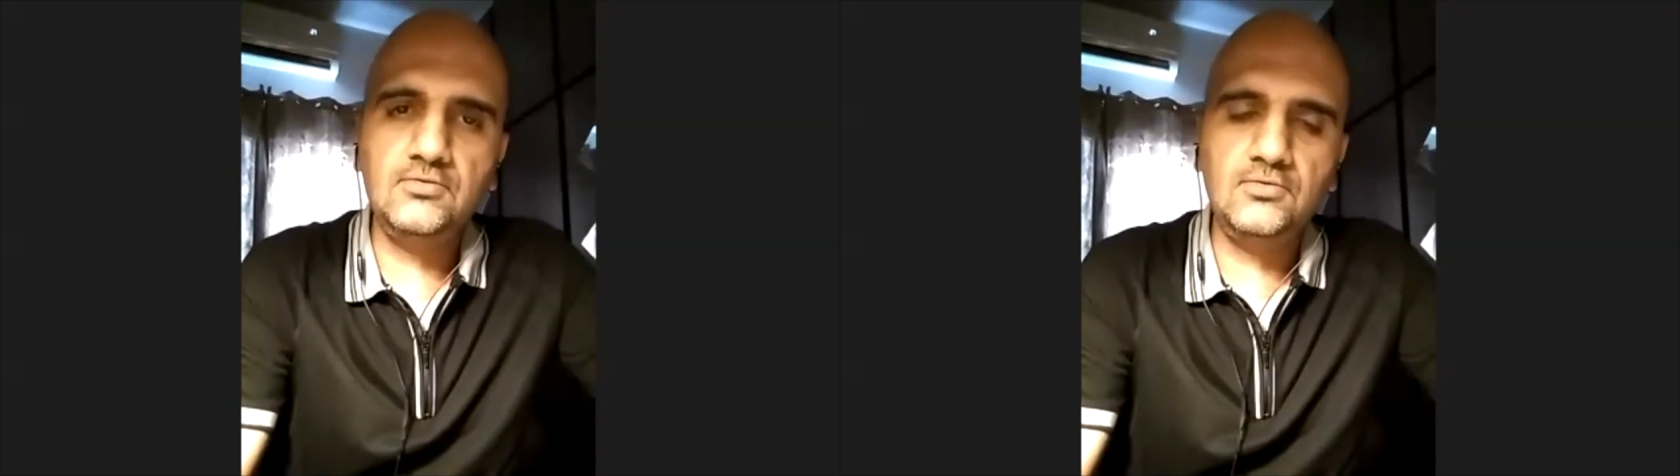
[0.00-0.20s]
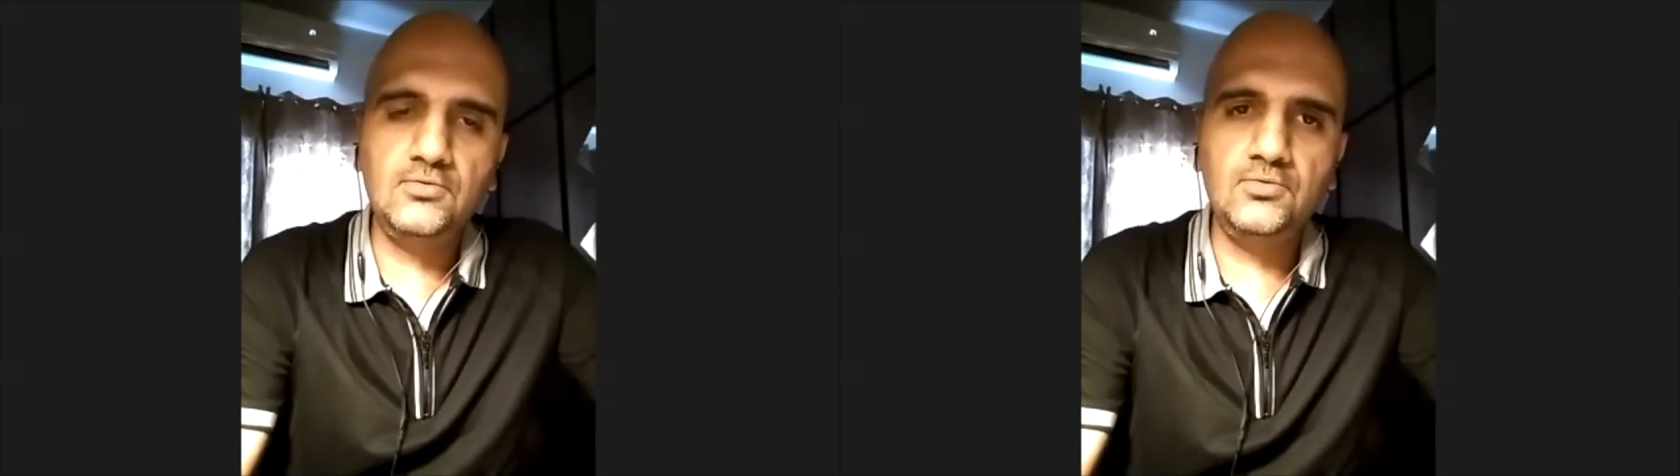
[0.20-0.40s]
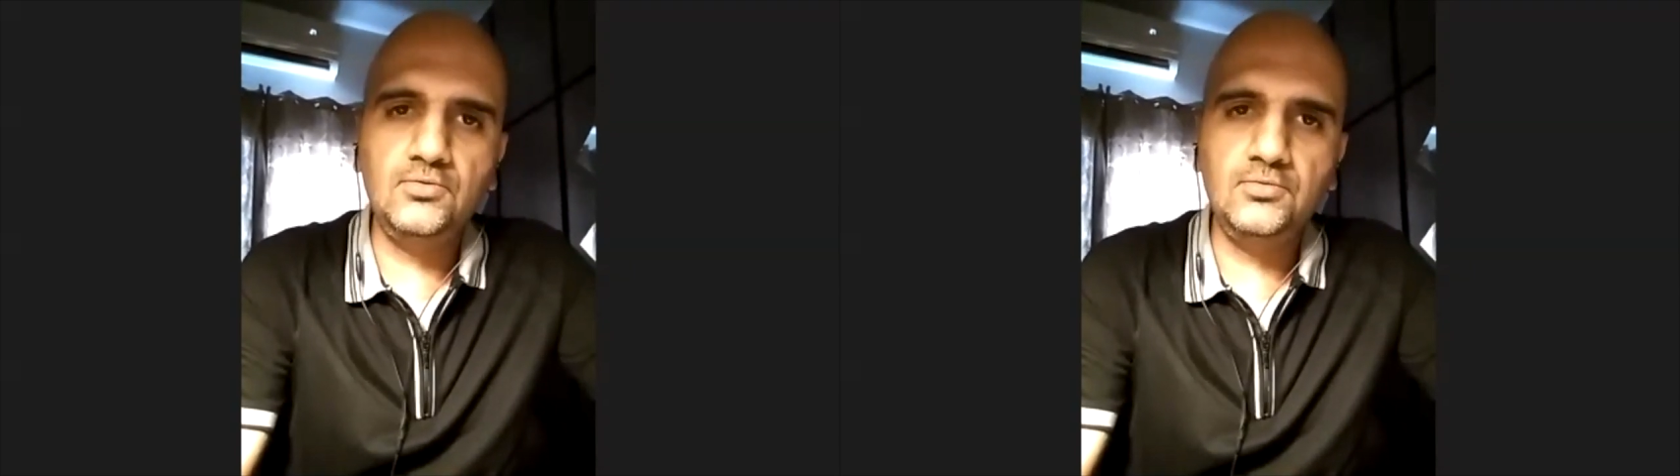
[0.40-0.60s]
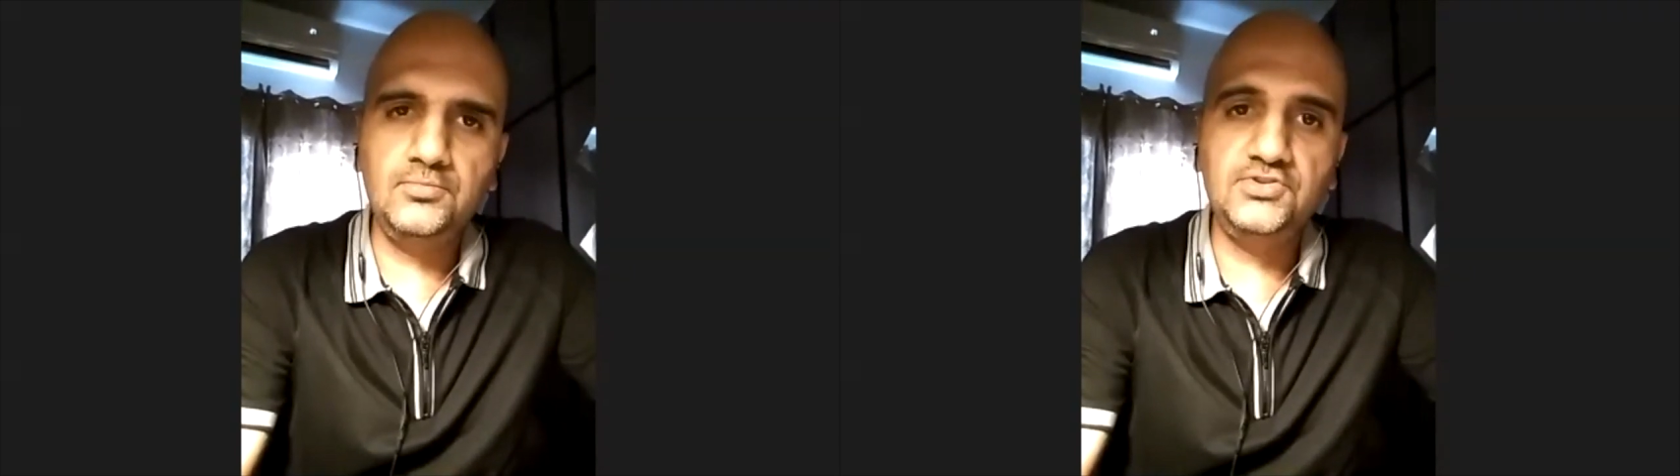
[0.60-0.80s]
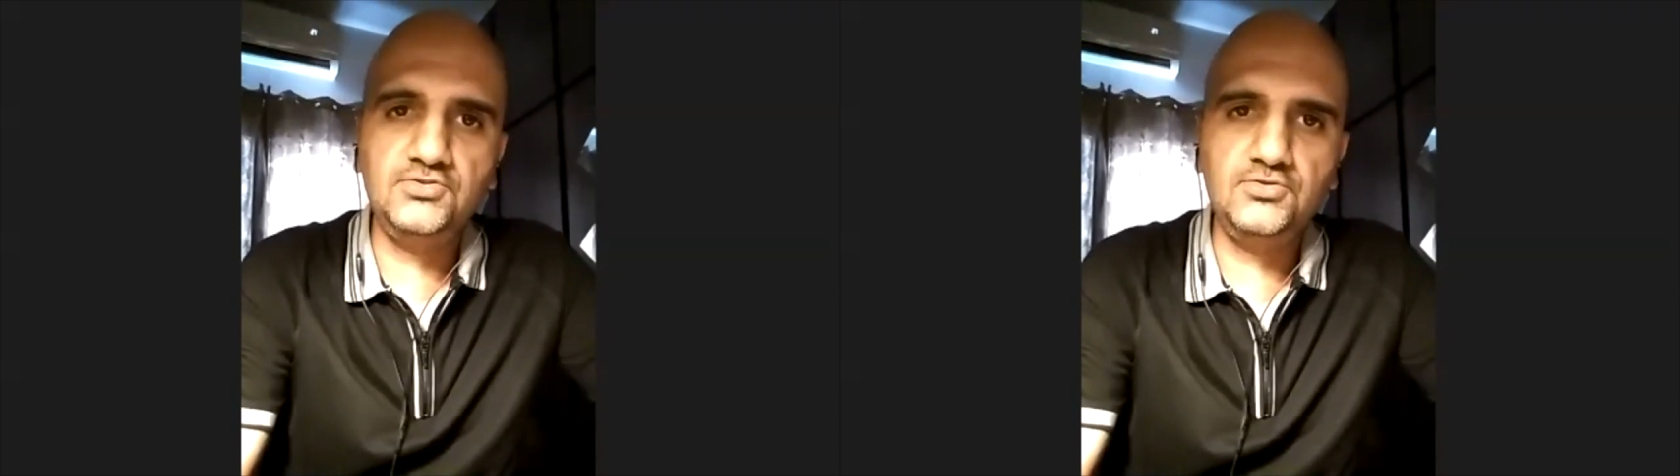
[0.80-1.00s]
to
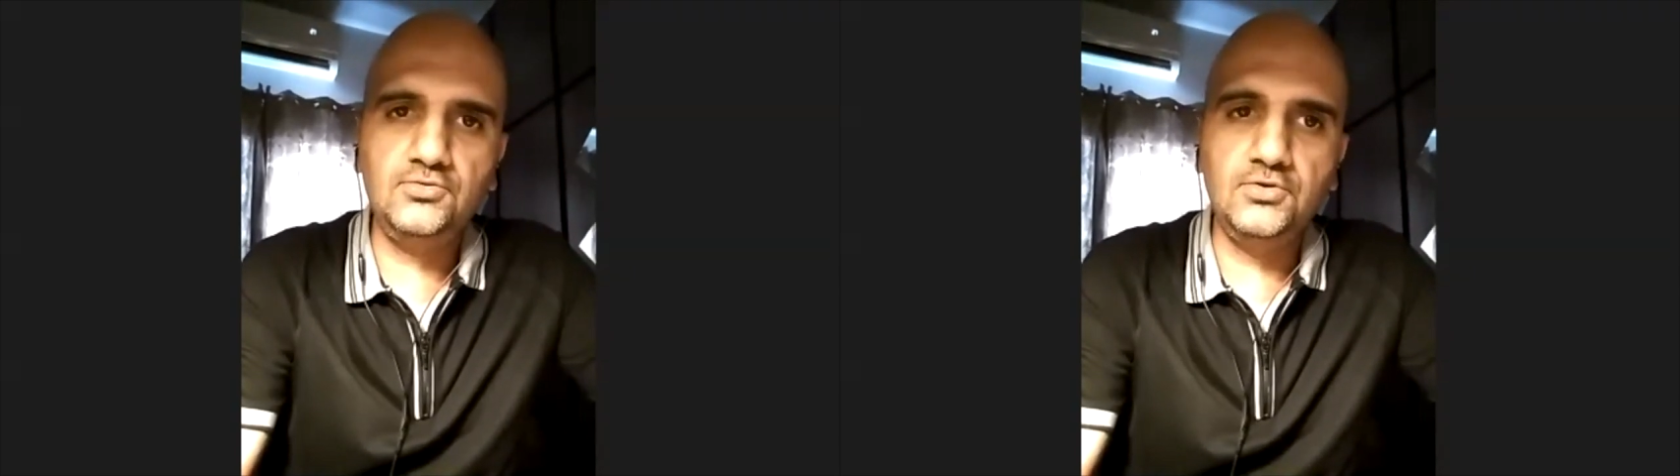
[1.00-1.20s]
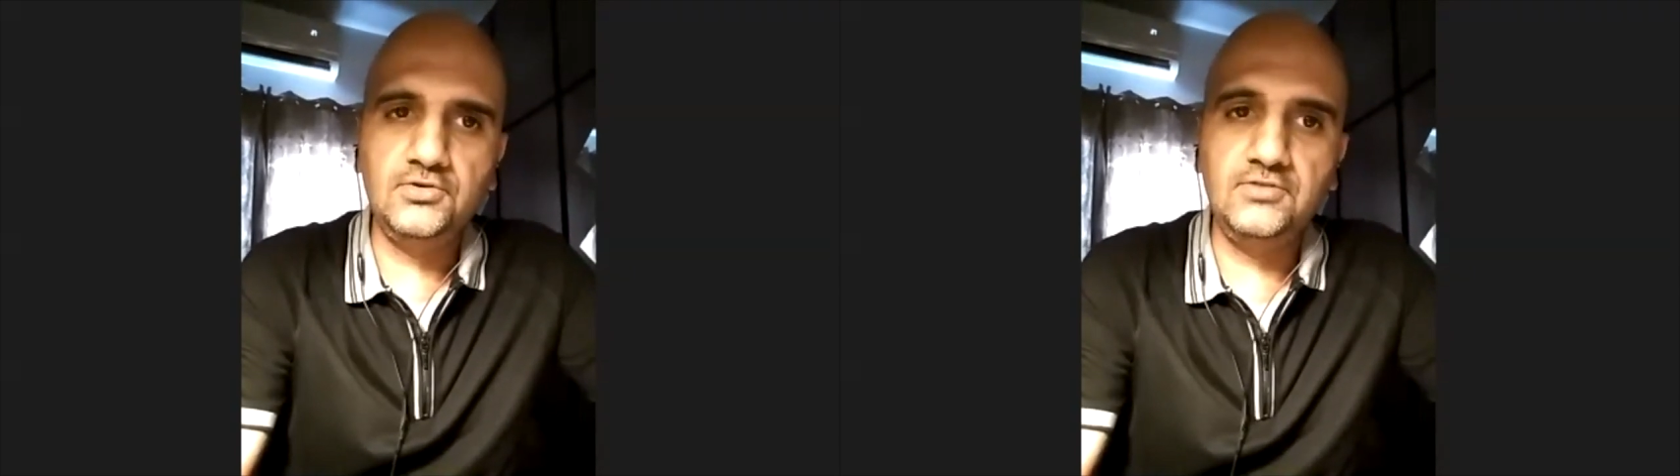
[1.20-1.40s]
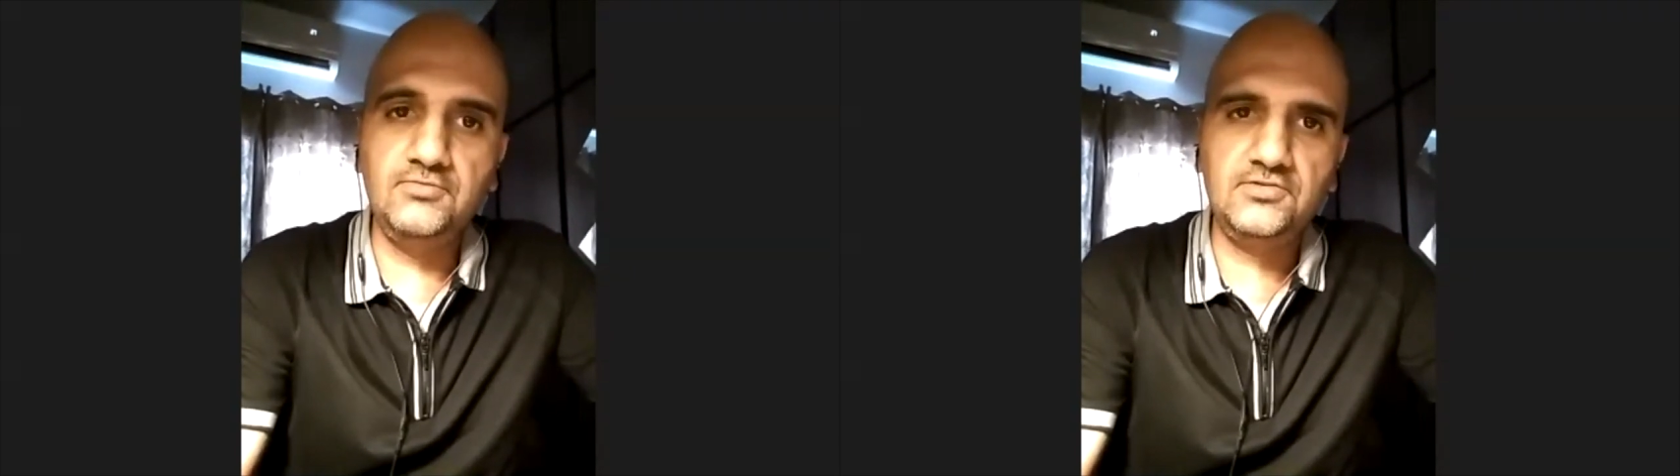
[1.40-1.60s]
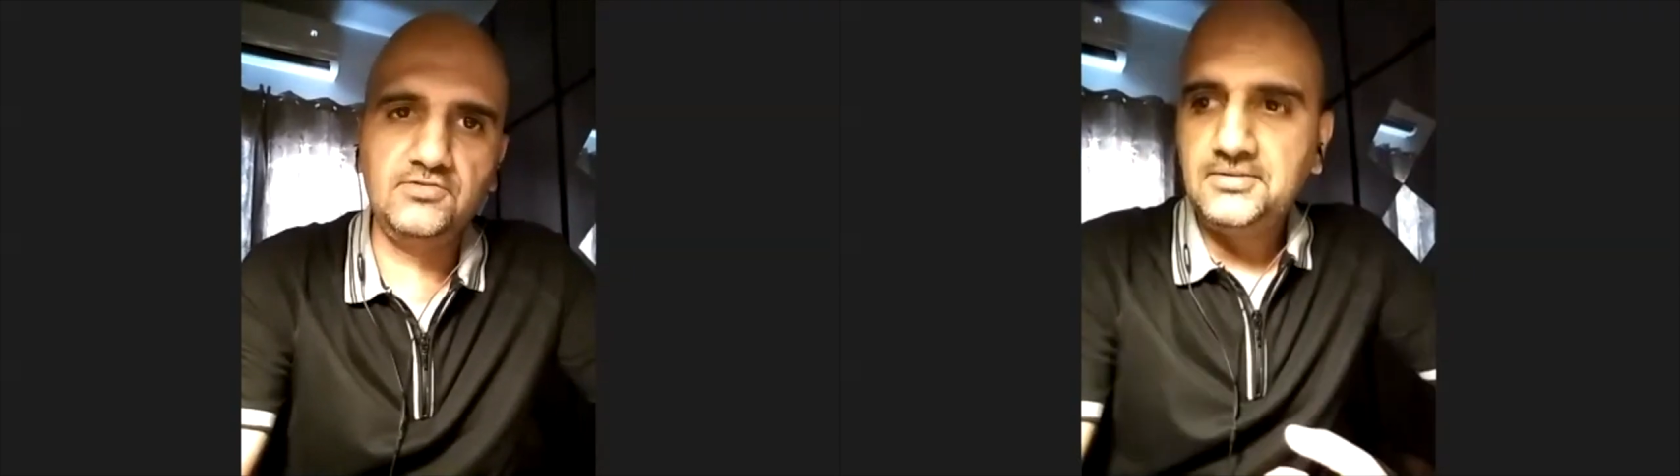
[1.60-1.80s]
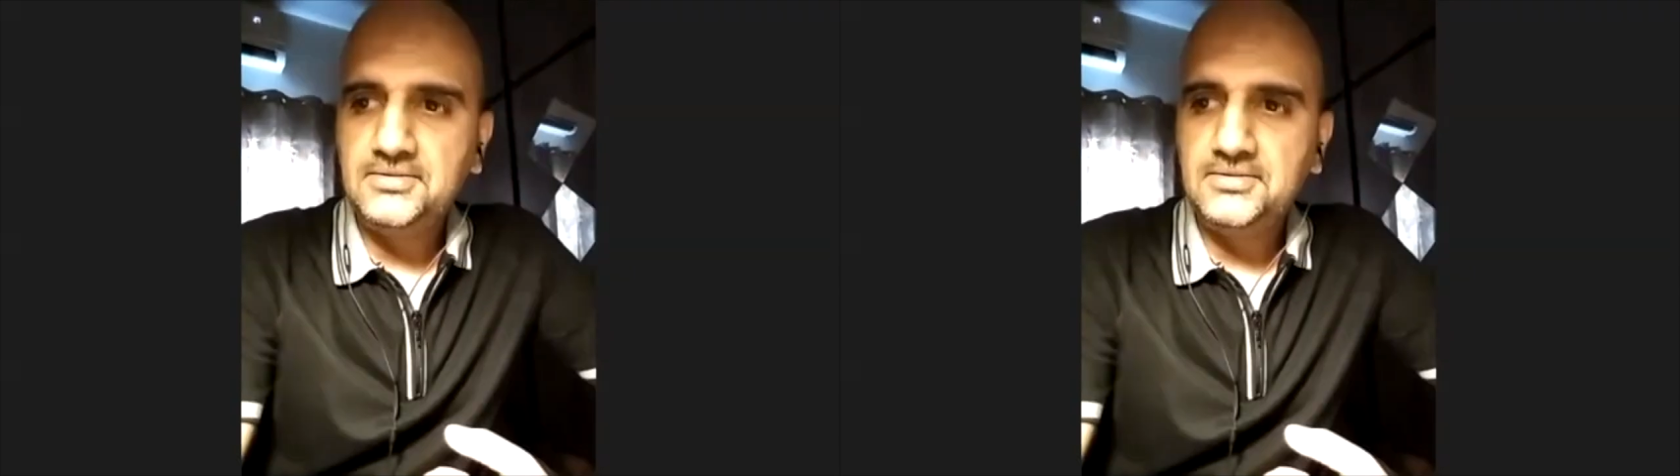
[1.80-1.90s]
pitch to your investors.